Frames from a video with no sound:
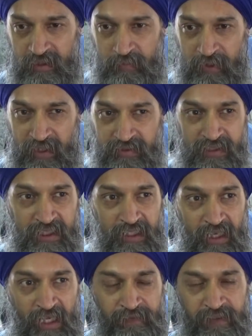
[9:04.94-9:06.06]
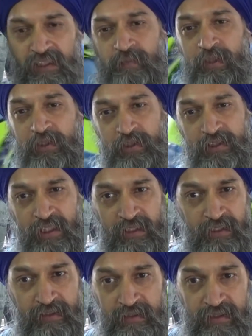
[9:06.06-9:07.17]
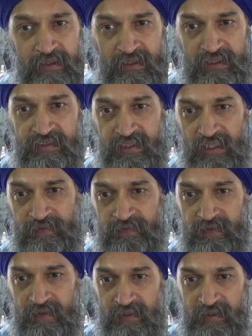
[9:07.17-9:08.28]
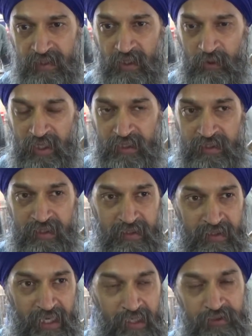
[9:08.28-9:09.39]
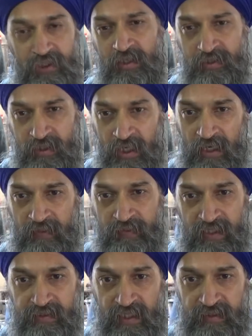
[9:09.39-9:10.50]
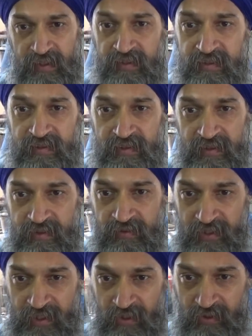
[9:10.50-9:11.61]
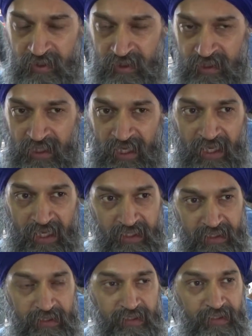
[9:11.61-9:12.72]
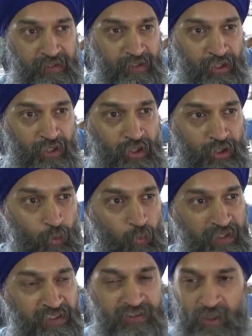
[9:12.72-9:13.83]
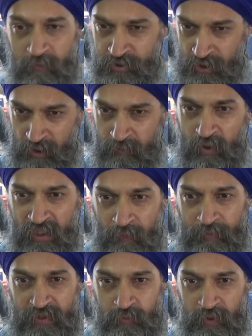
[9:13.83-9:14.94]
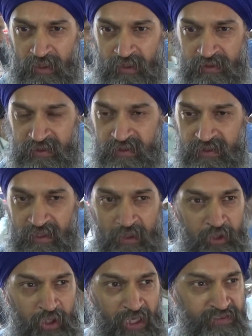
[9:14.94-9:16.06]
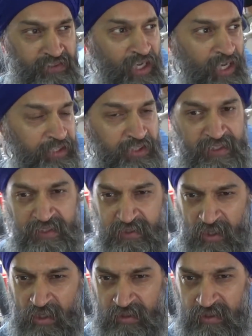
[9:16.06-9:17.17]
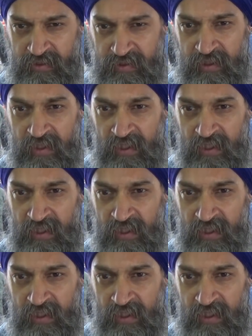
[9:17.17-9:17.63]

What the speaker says: because life is a spiritual journey itself. You know, and our journey to God and things like this, right? You know, and when there's so much turmoil happening in the world, and you go outside and you see darkness,